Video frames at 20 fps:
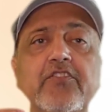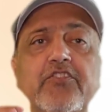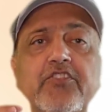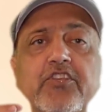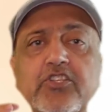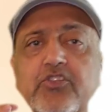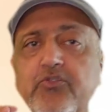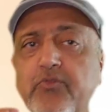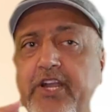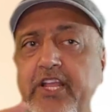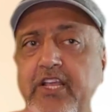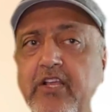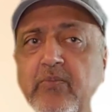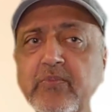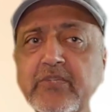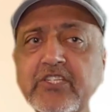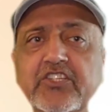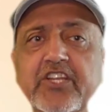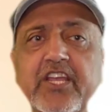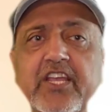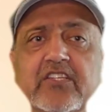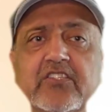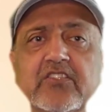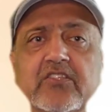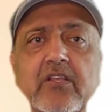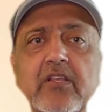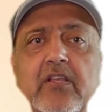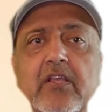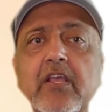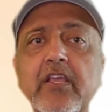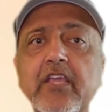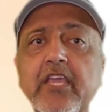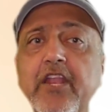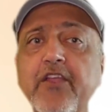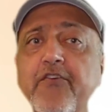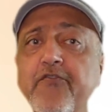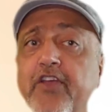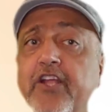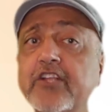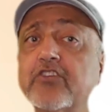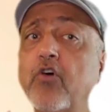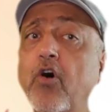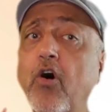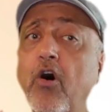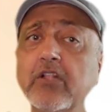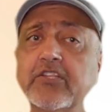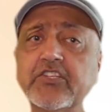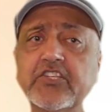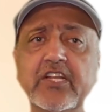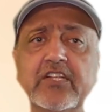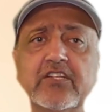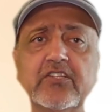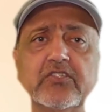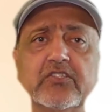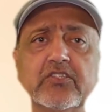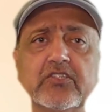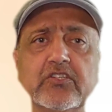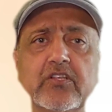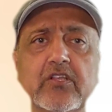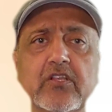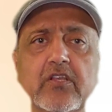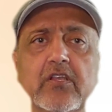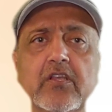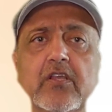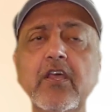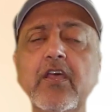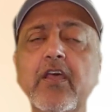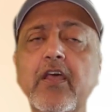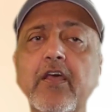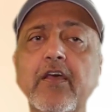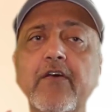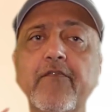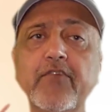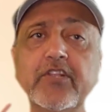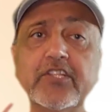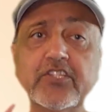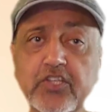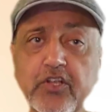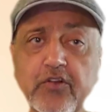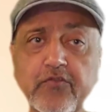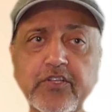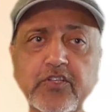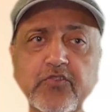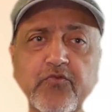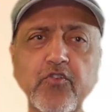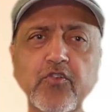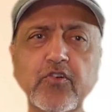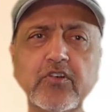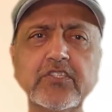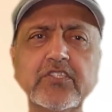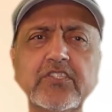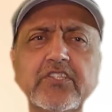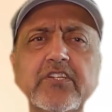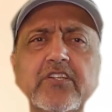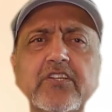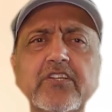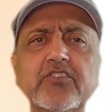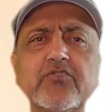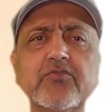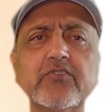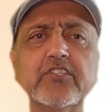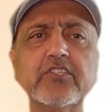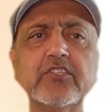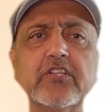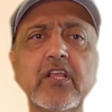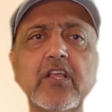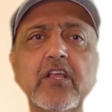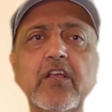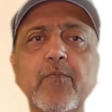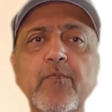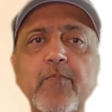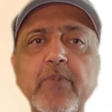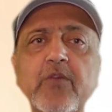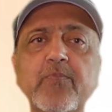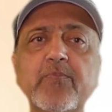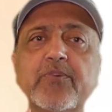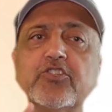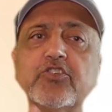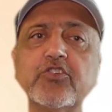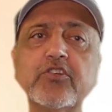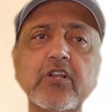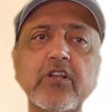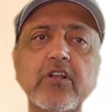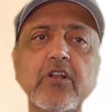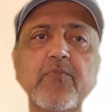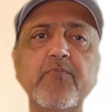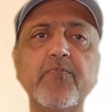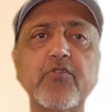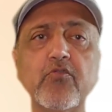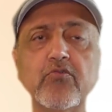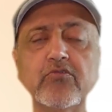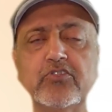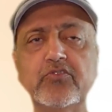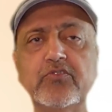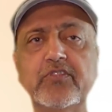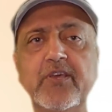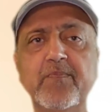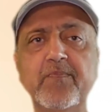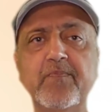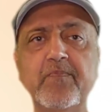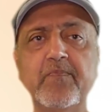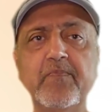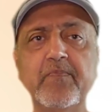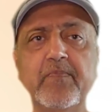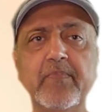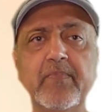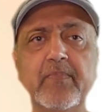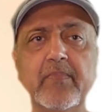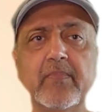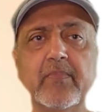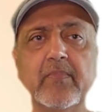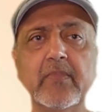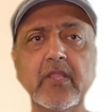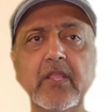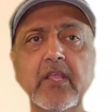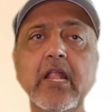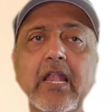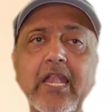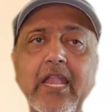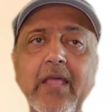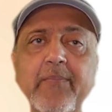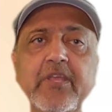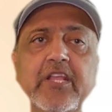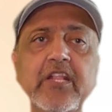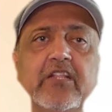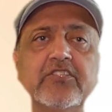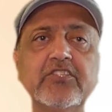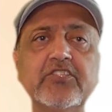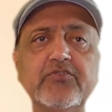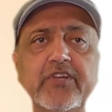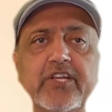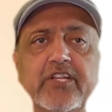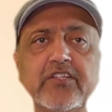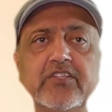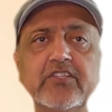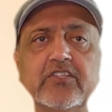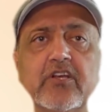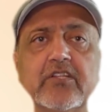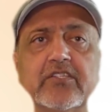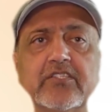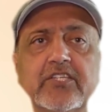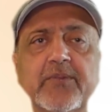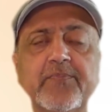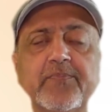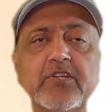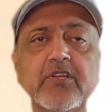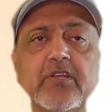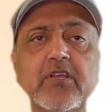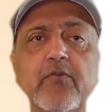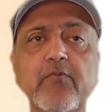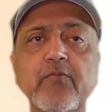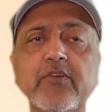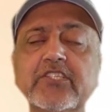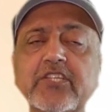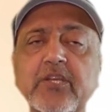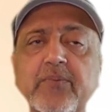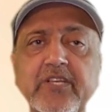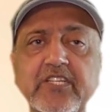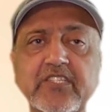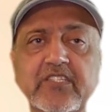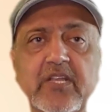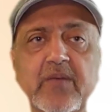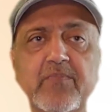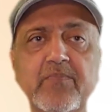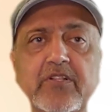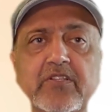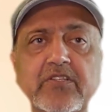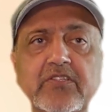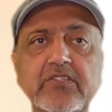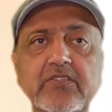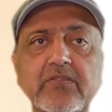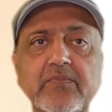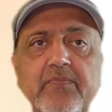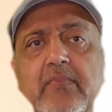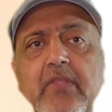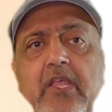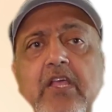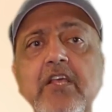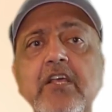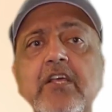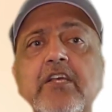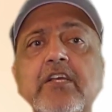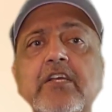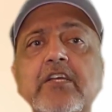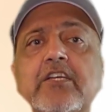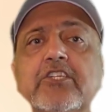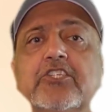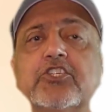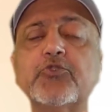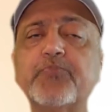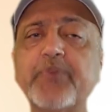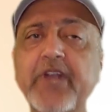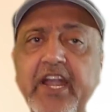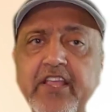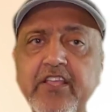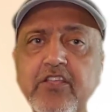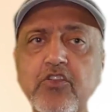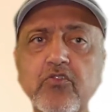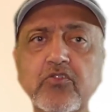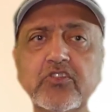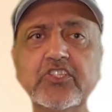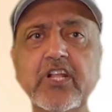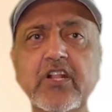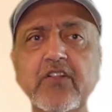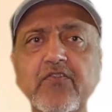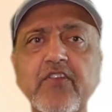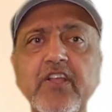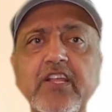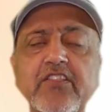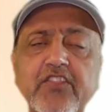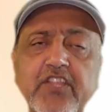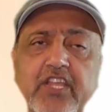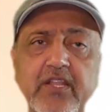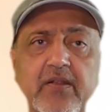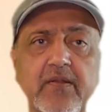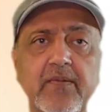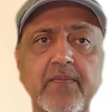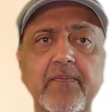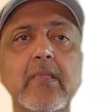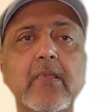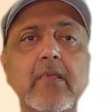These critical mistakes can affect all sectors, with service-focused industries being particularly prone to them. Let me illustrate this concept with some examples. Spreading yourself thin.